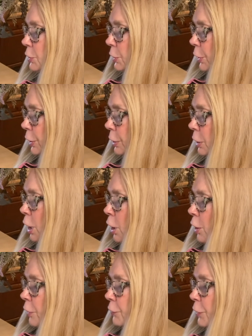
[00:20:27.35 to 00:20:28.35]
good
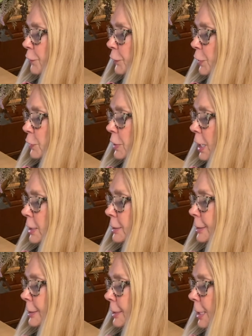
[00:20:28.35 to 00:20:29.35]
for a few
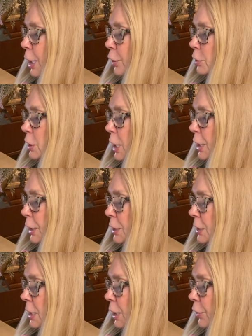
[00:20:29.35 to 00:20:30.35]
days in an airtight
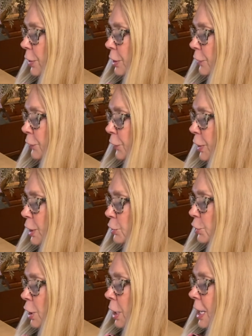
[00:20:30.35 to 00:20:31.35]
container in the
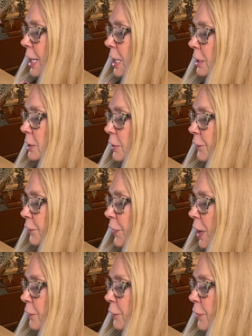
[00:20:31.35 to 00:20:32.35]
fridge. It's a
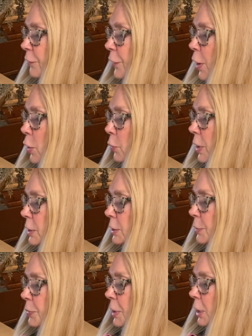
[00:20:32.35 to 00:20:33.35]
favorite fall
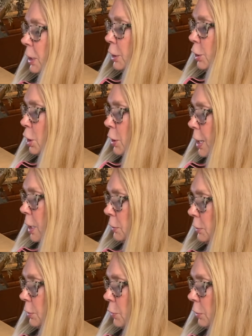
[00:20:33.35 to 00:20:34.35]
recipe in our
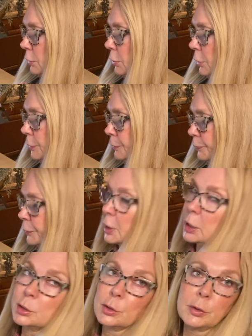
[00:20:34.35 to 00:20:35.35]
household.
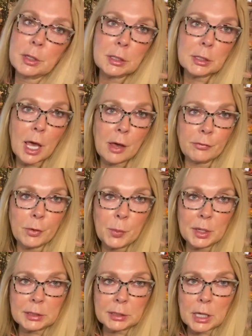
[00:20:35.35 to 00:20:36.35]
So this came from
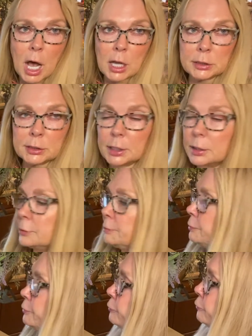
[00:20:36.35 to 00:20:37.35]
Wisconsin,
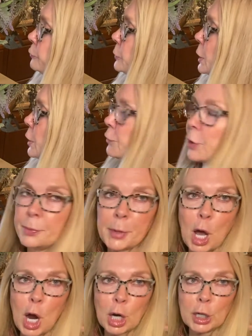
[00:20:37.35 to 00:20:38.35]
from the
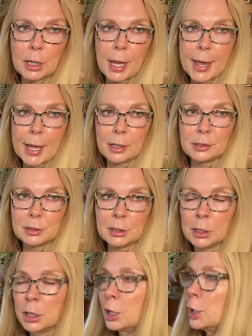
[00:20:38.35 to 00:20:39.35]
heartland.
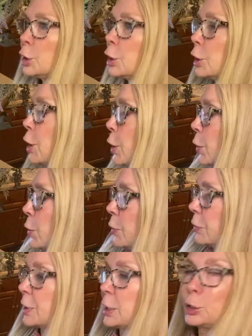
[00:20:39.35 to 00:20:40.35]
You know,
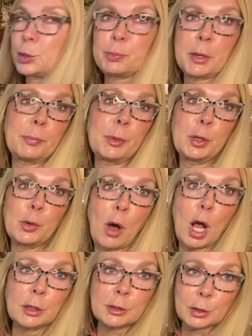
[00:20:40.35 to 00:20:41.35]
these are people who
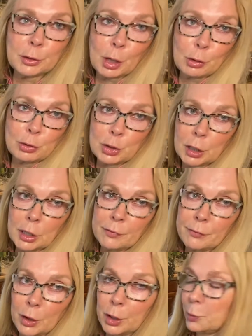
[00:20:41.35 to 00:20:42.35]
also know chili
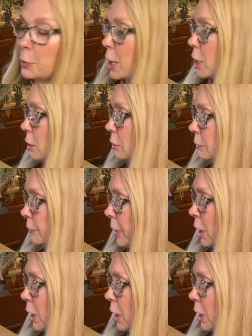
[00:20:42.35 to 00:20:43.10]
very well.